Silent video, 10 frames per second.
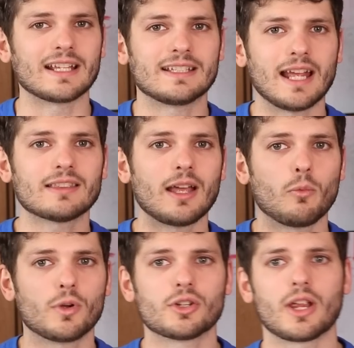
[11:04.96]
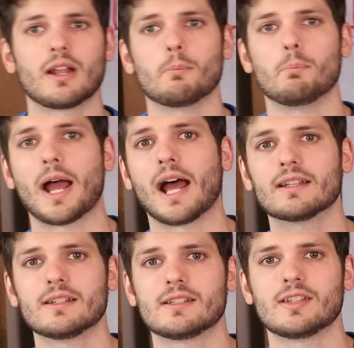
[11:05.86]
get that when you're in a
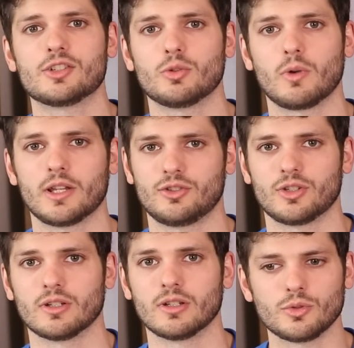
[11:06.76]
bad situation,